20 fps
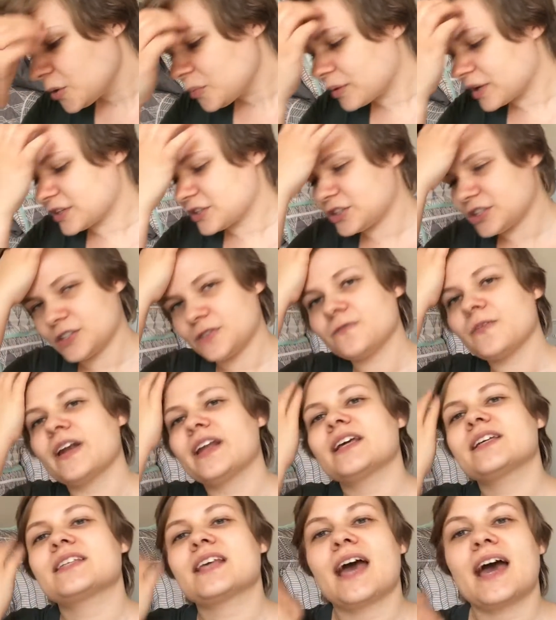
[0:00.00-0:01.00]
But it's just
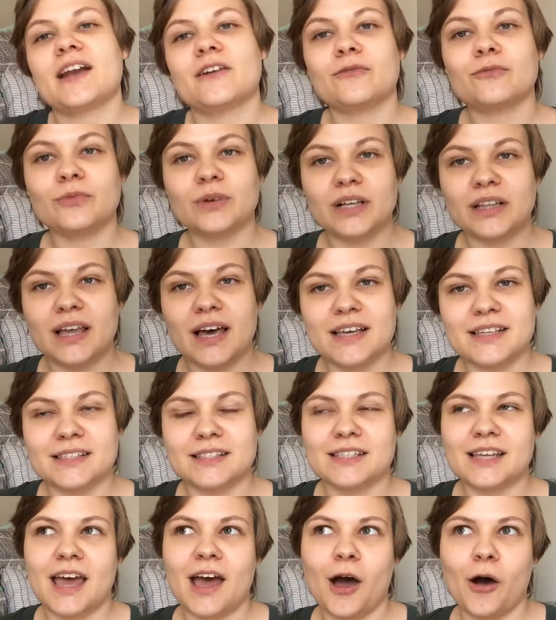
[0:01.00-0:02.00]
funny because I hadn't
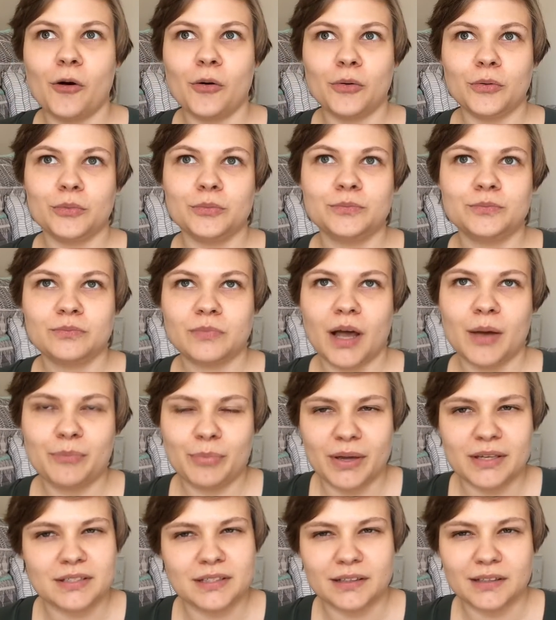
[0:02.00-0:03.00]
realized how I
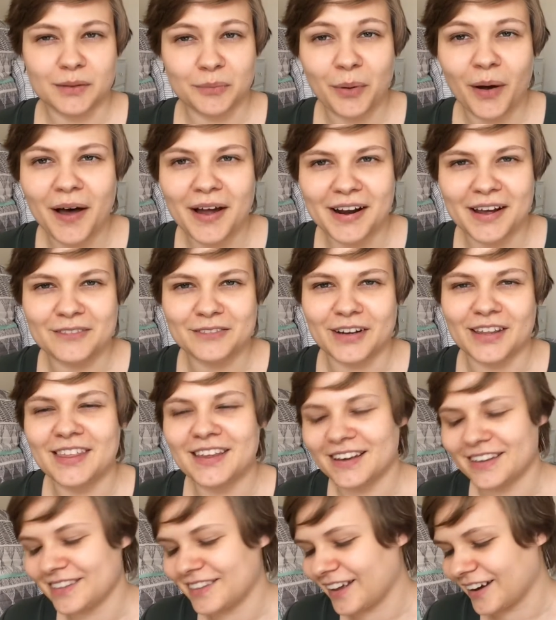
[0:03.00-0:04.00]
basically bought
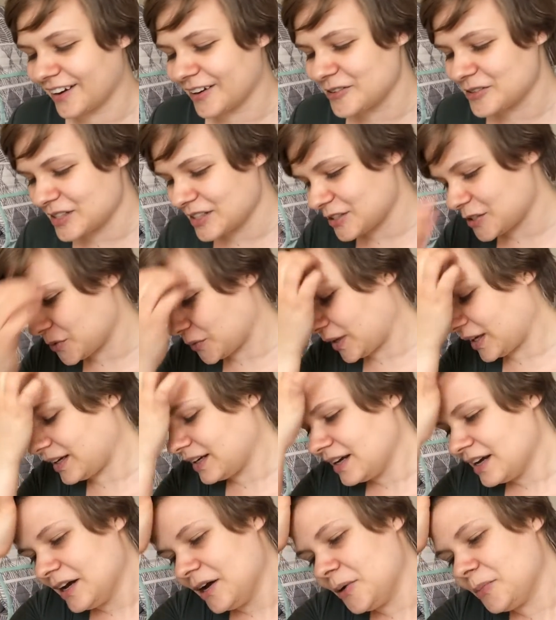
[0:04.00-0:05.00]
everything that goes into it.